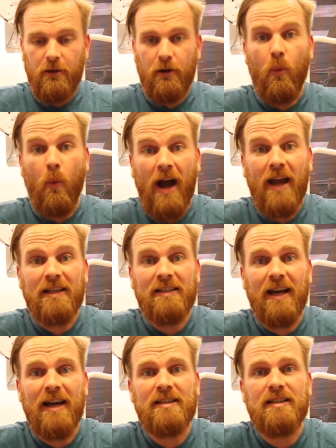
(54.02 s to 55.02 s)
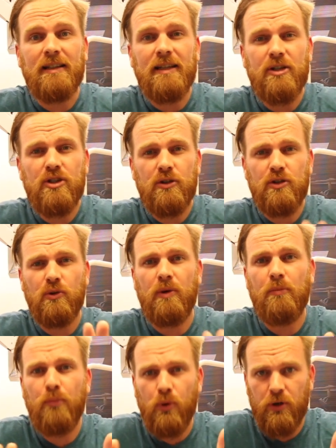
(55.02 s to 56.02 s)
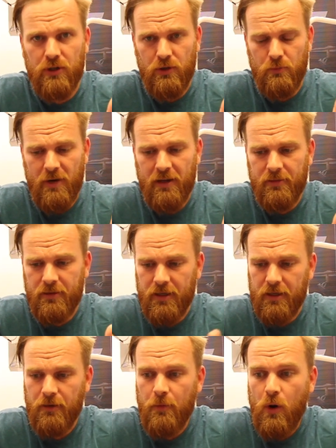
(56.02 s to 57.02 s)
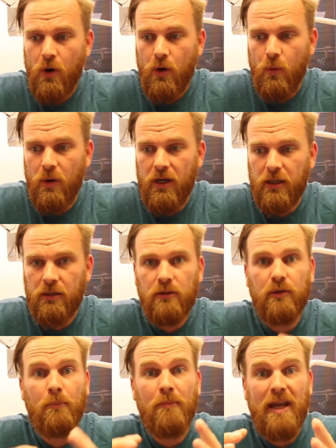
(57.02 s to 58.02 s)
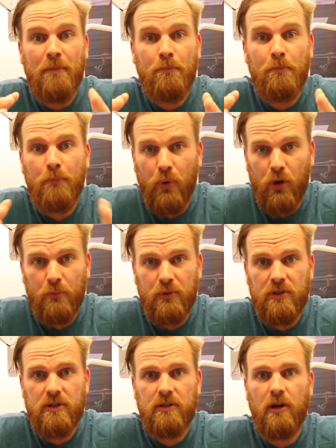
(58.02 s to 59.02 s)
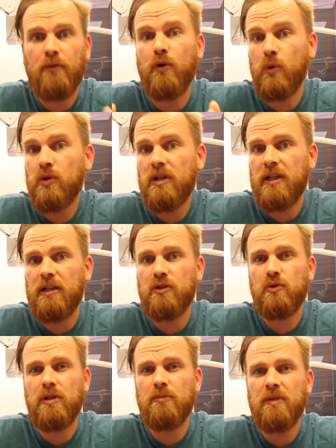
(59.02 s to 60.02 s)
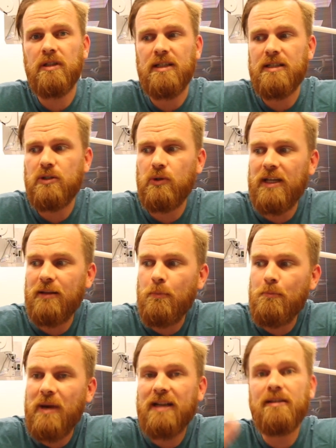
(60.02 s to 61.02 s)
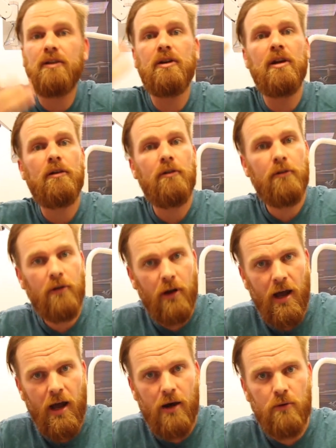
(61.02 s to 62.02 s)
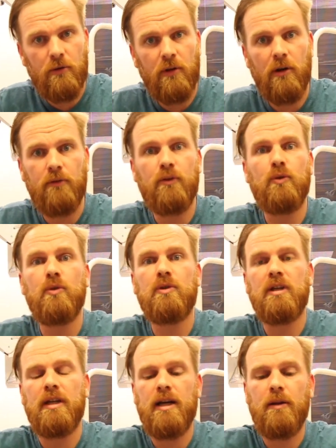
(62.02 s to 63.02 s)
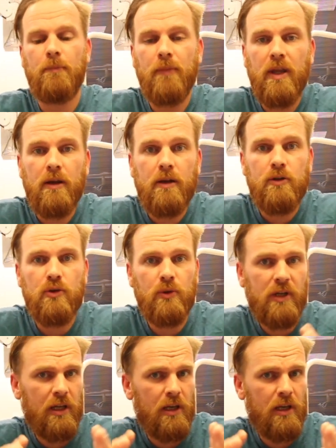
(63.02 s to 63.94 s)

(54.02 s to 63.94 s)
Why is isolation so important, you might think? Well, the main purpose of a root canal treatment is to get bacteria out of the root canal. So you can